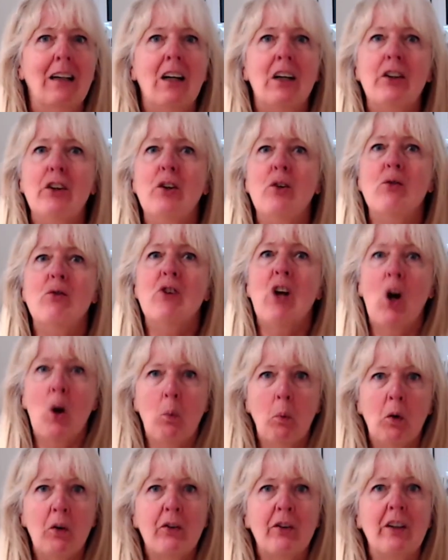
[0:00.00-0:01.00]
You know
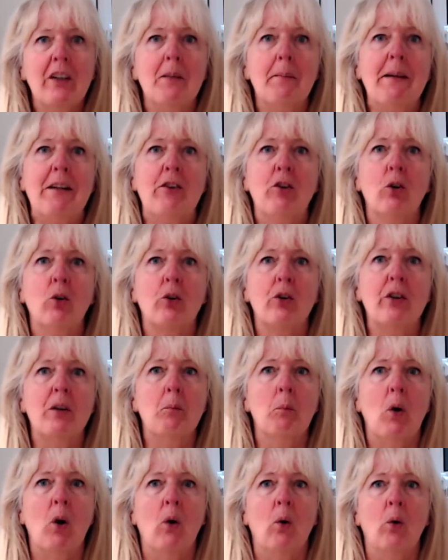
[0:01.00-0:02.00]
what's going to be taught in
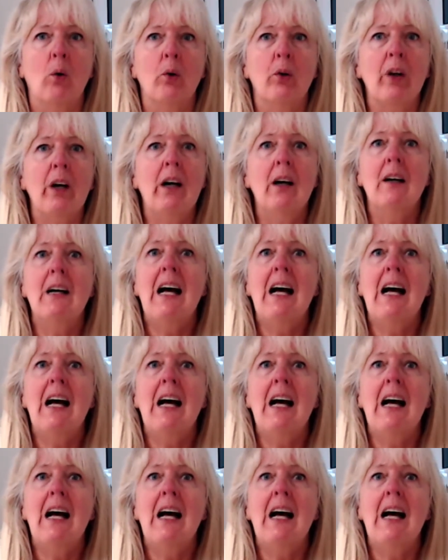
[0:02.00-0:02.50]
what order,